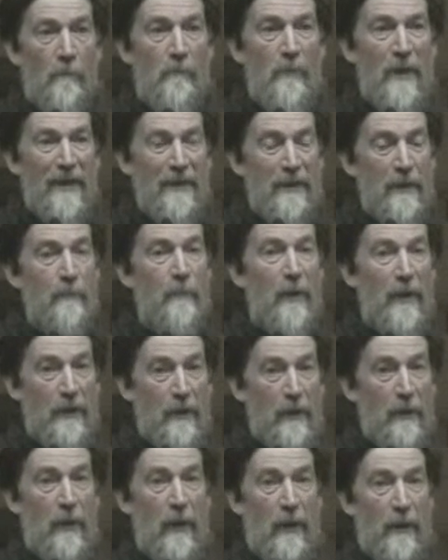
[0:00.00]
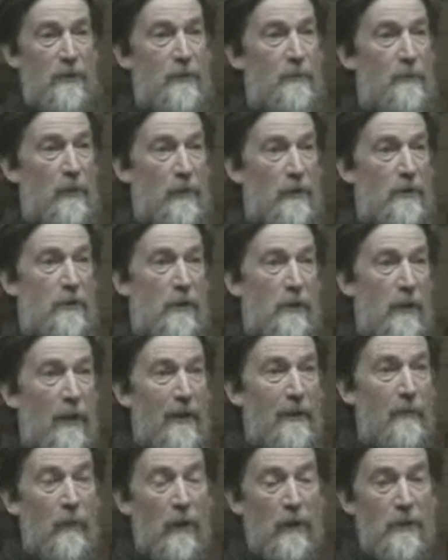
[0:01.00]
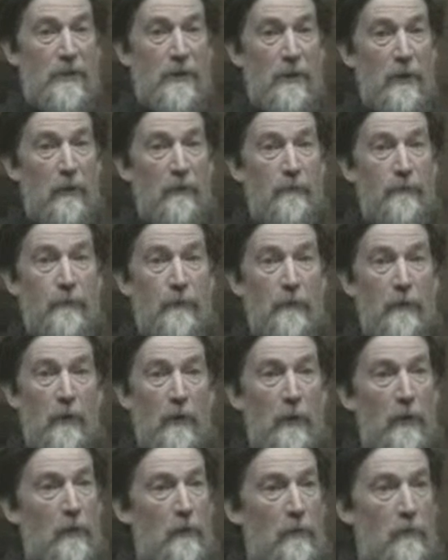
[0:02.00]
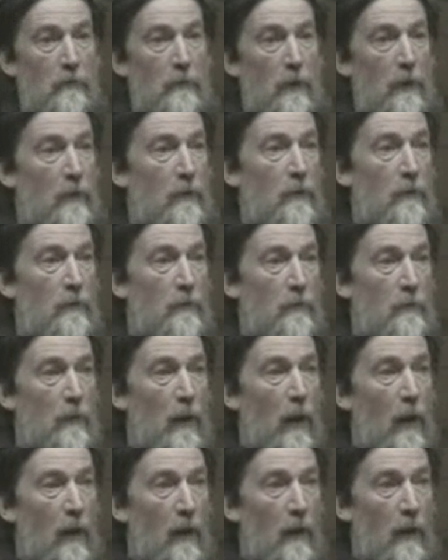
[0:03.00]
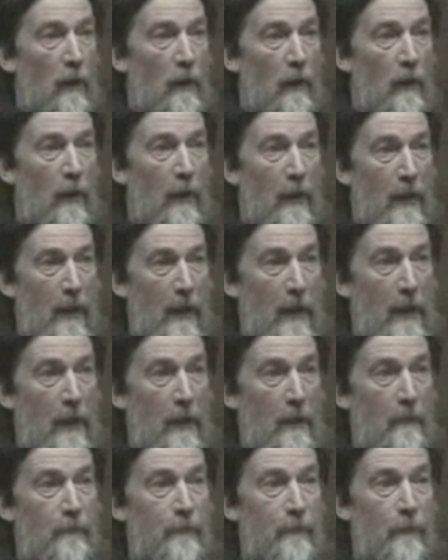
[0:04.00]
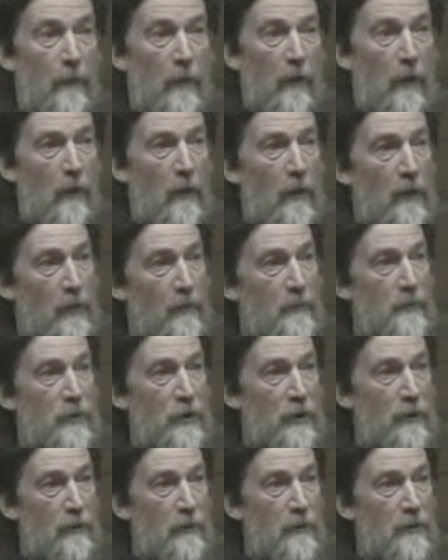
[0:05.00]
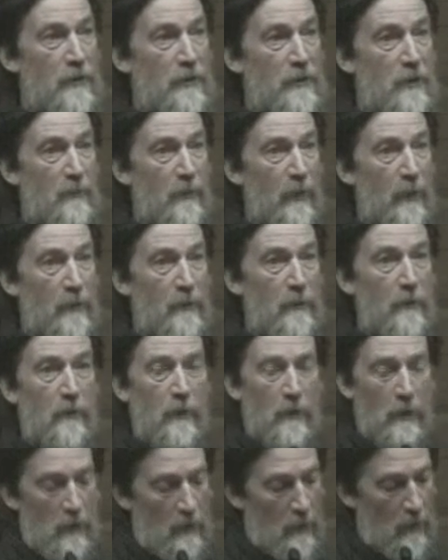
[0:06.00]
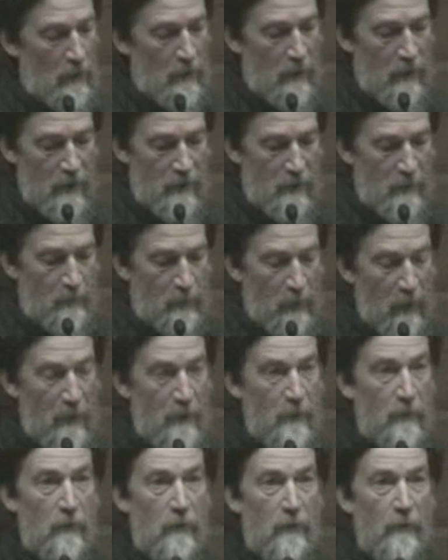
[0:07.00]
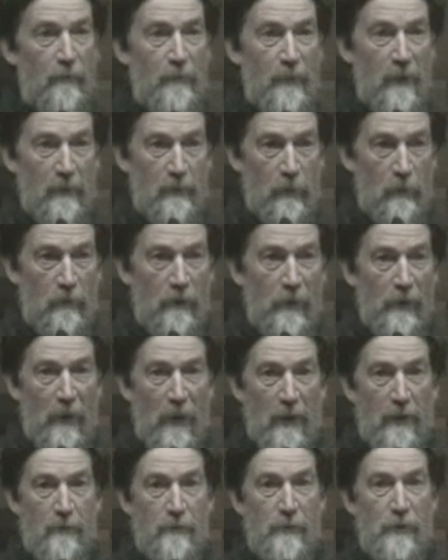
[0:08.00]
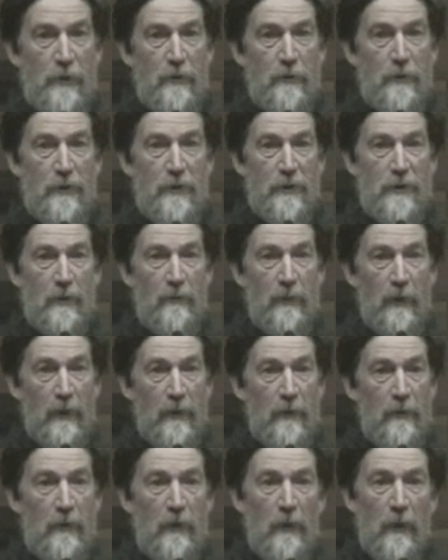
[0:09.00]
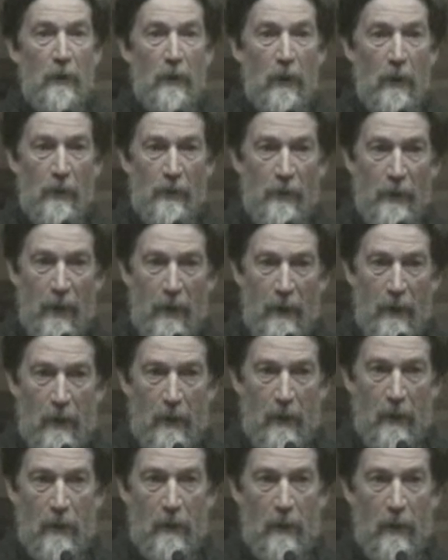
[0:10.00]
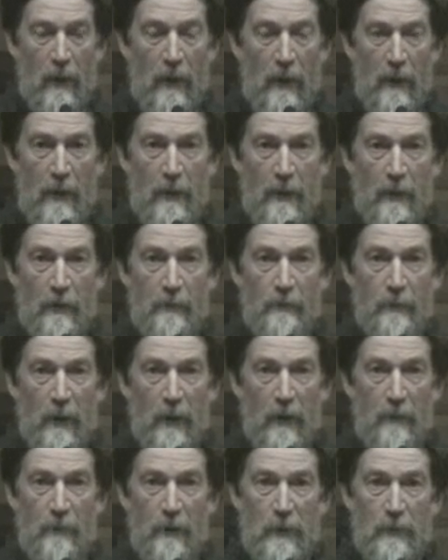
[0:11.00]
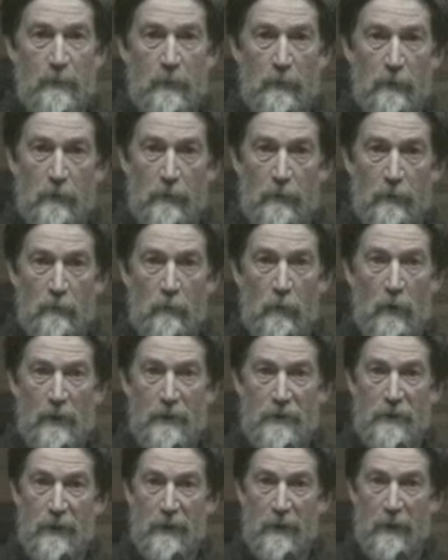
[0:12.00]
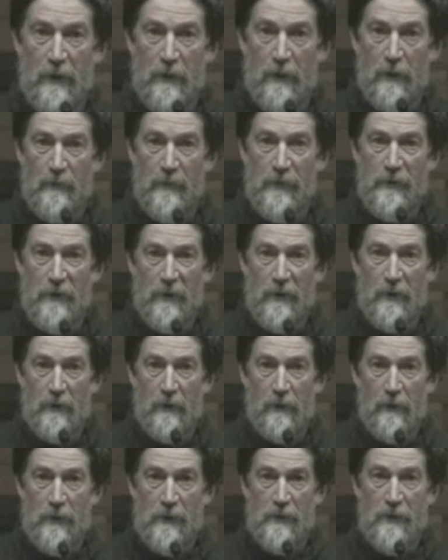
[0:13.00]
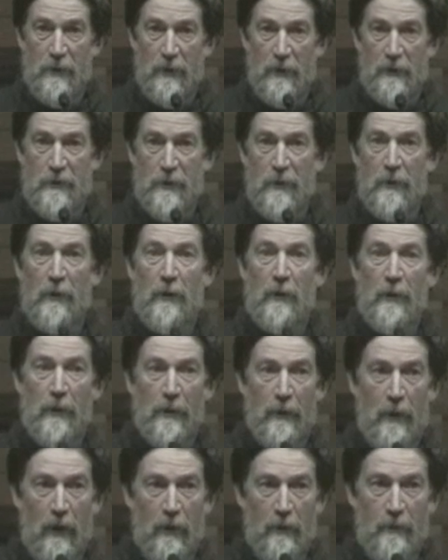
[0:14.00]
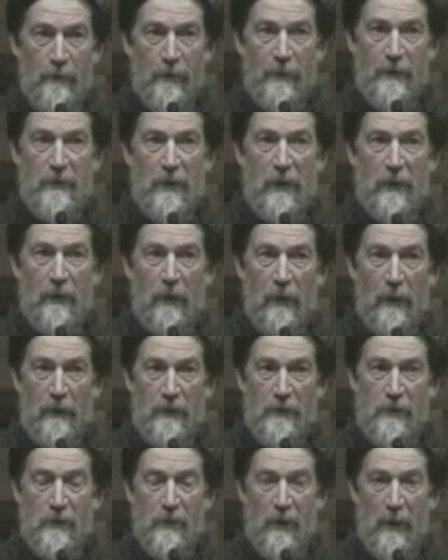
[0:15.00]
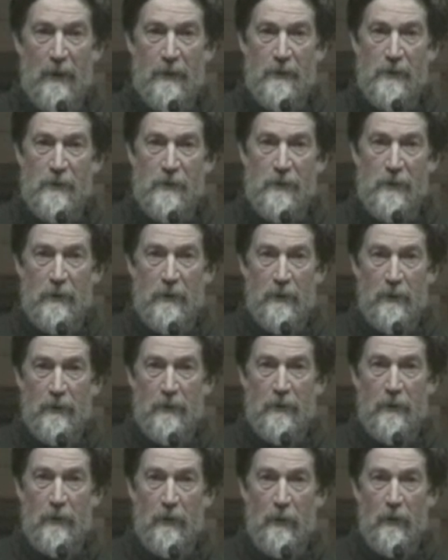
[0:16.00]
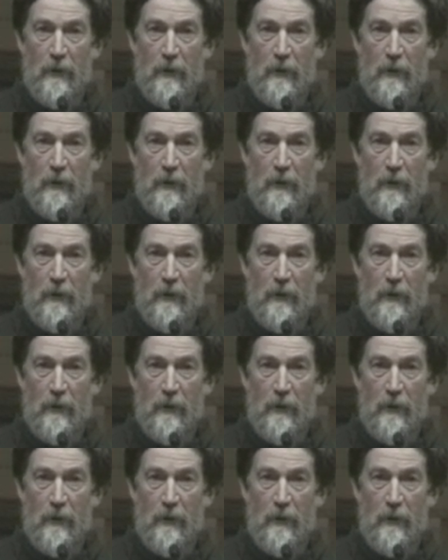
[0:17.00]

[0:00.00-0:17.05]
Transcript: many experts like myself who have an obscure discipline, and there's a brotherhood of people with that obscure discipline, and they are hired by people who want to hear a particular result, and over the decades that has turned